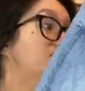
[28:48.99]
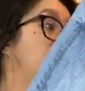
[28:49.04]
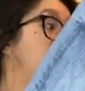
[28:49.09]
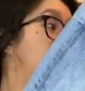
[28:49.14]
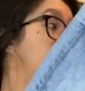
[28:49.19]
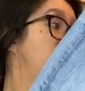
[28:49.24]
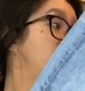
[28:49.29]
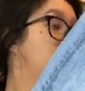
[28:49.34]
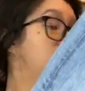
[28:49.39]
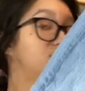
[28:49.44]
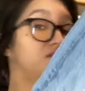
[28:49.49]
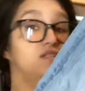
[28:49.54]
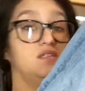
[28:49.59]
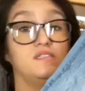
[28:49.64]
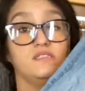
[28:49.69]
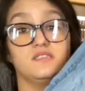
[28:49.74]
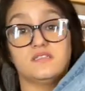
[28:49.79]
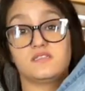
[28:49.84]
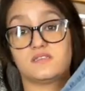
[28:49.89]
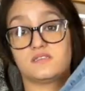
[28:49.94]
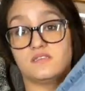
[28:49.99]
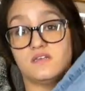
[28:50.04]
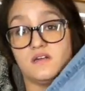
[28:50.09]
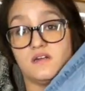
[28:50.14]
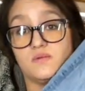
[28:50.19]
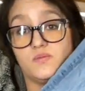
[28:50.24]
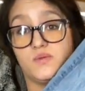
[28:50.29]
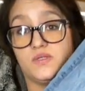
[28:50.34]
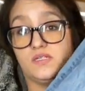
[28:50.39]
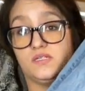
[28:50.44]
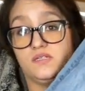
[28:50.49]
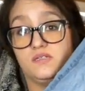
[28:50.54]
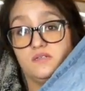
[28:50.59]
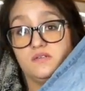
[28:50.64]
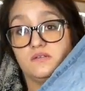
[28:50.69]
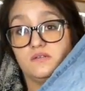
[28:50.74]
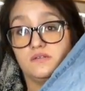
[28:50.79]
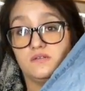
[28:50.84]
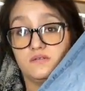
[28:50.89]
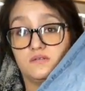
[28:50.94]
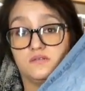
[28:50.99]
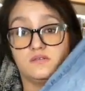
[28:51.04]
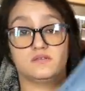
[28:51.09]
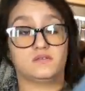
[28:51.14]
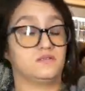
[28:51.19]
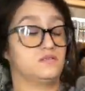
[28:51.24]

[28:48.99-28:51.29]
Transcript: 30 for these because they are pretty cute. All